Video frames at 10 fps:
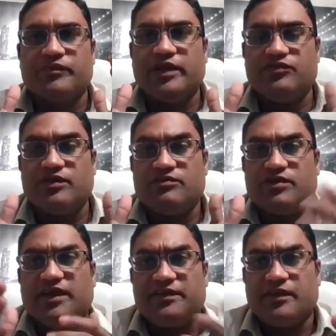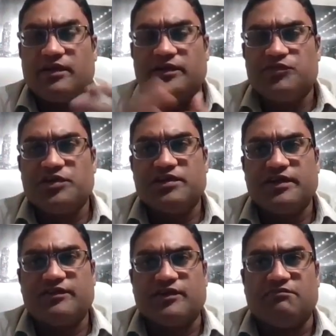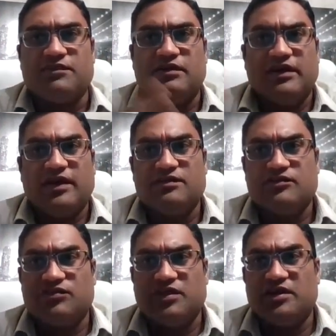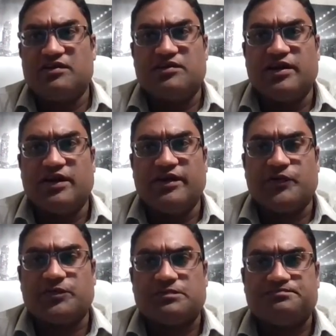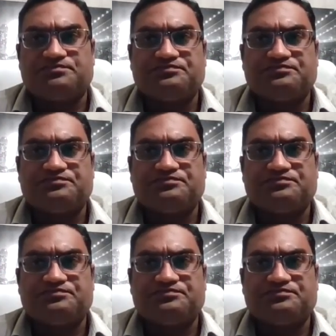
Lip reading: It's again, I'll give you another example. Look at this air right now.